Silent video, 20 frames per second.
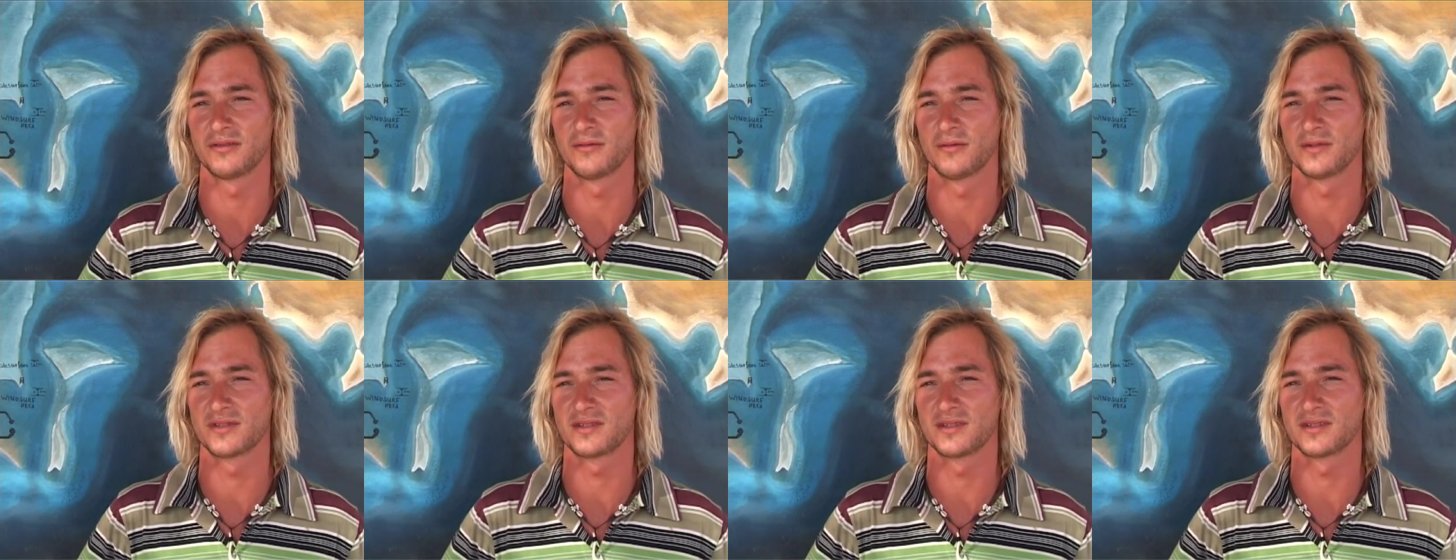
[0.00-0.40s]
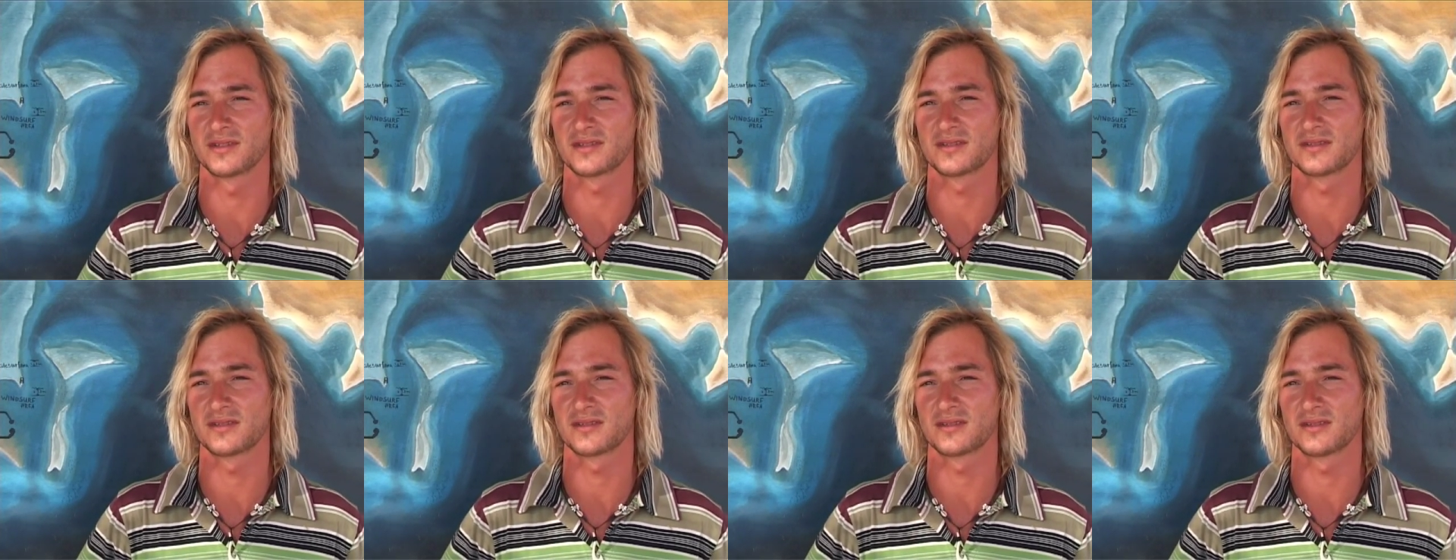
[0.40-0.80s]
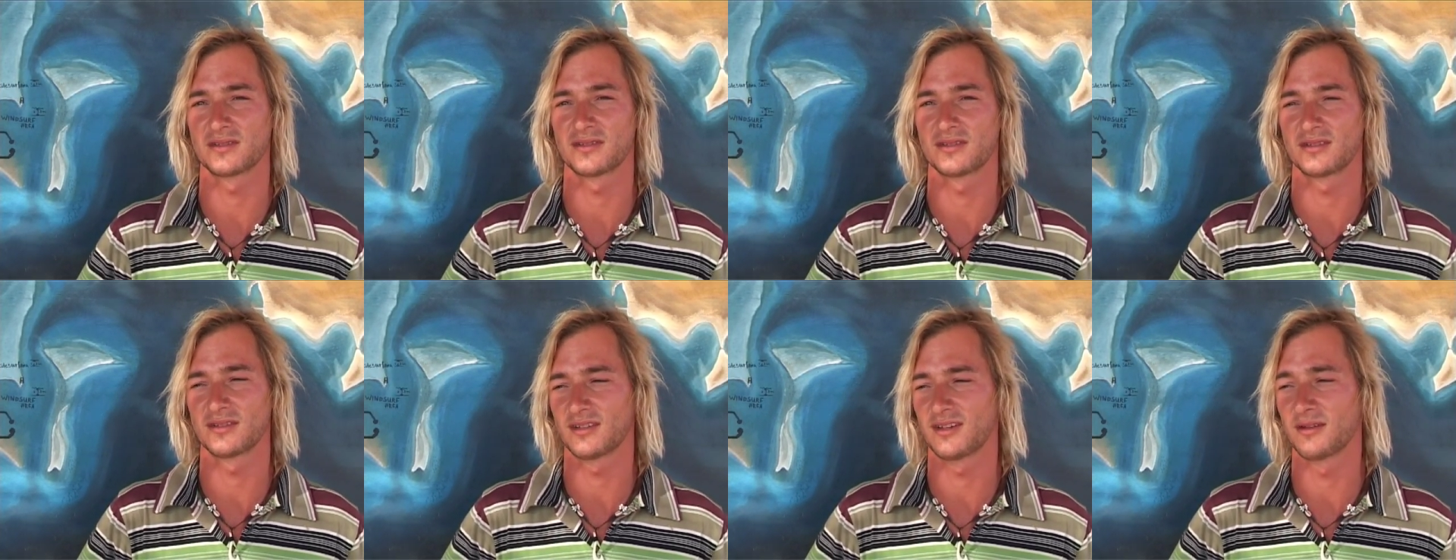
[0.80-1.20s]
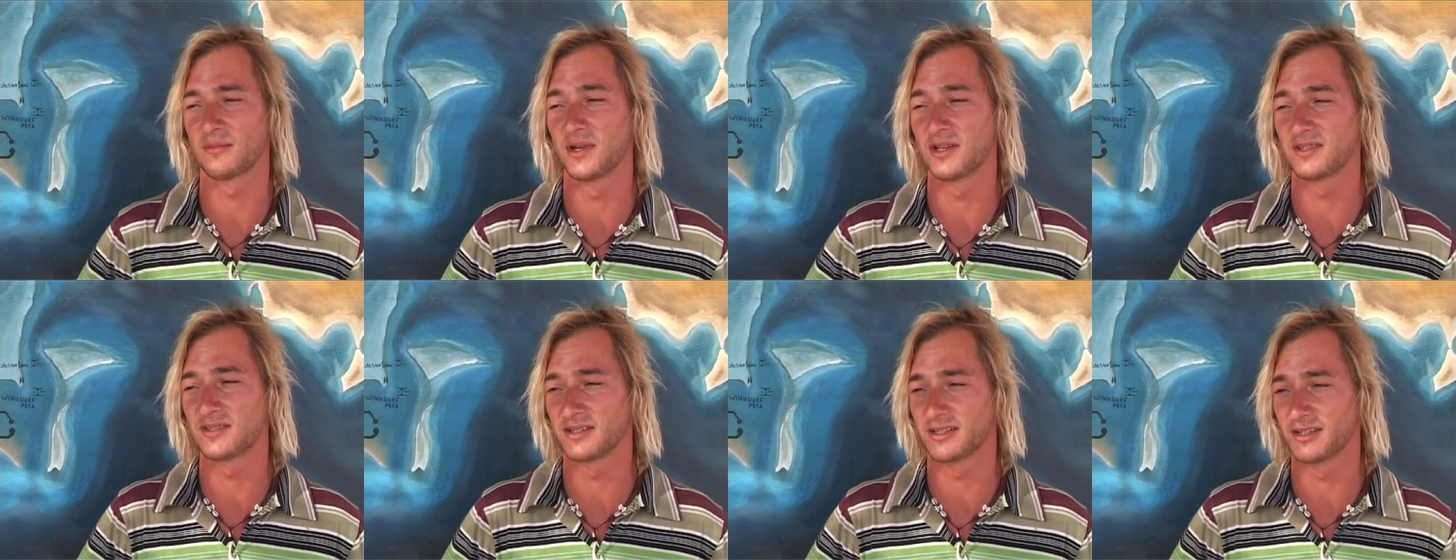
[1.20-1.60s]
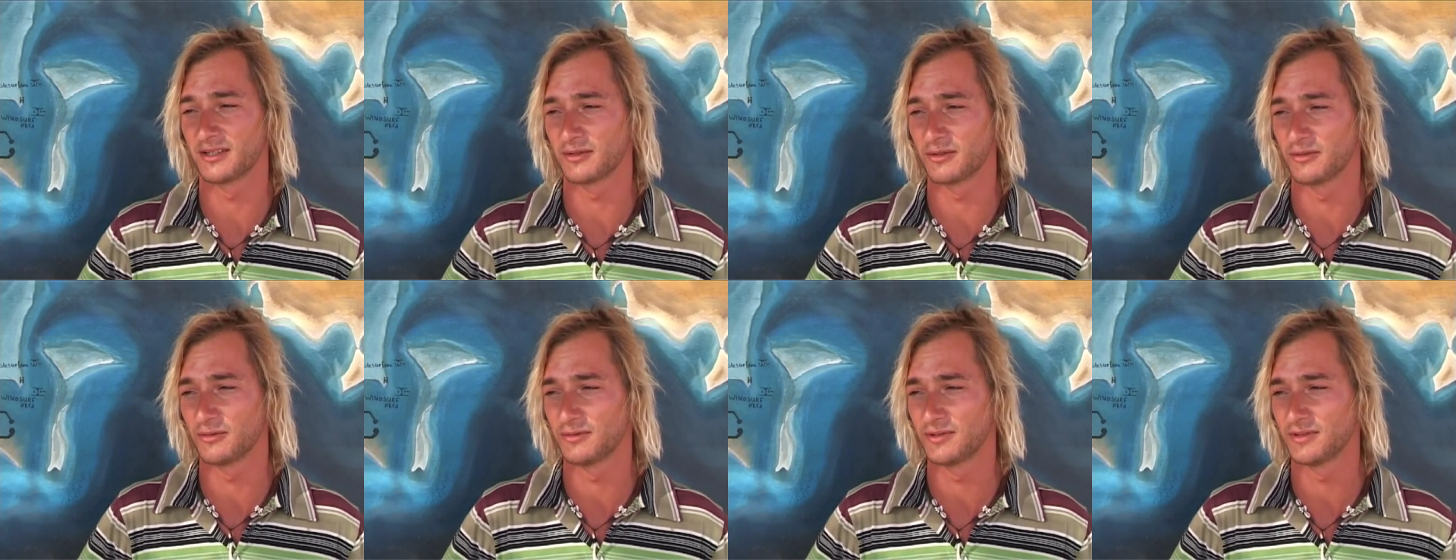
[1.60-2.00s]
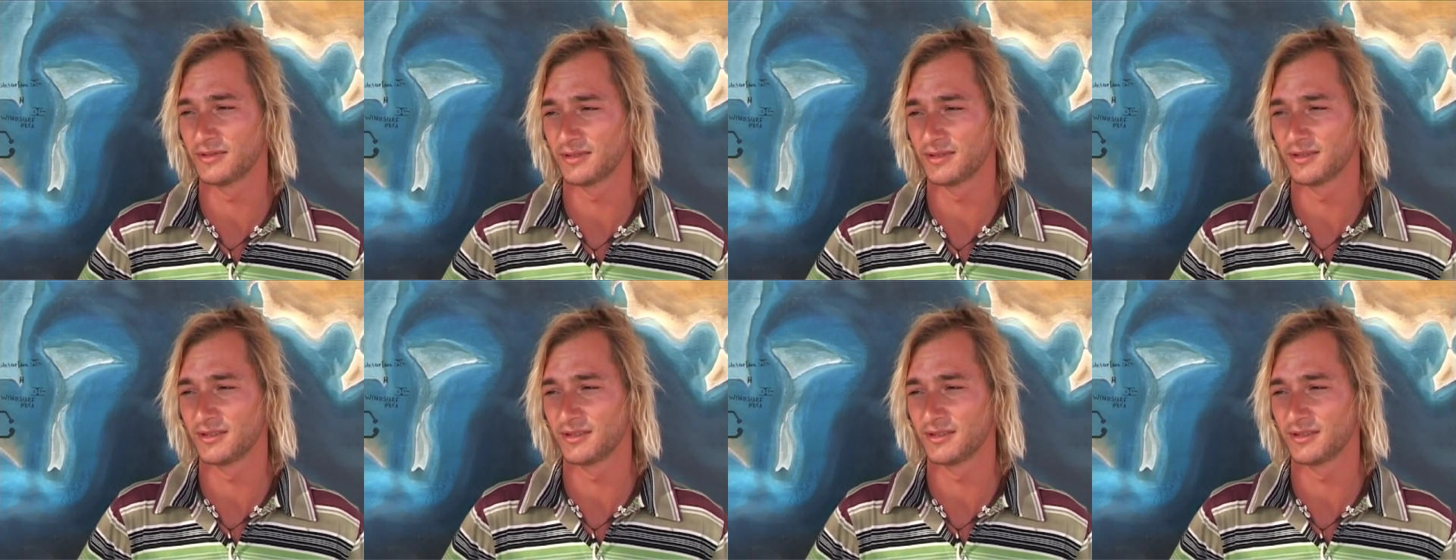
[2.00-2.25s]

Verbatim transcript: With this amazing lagoon,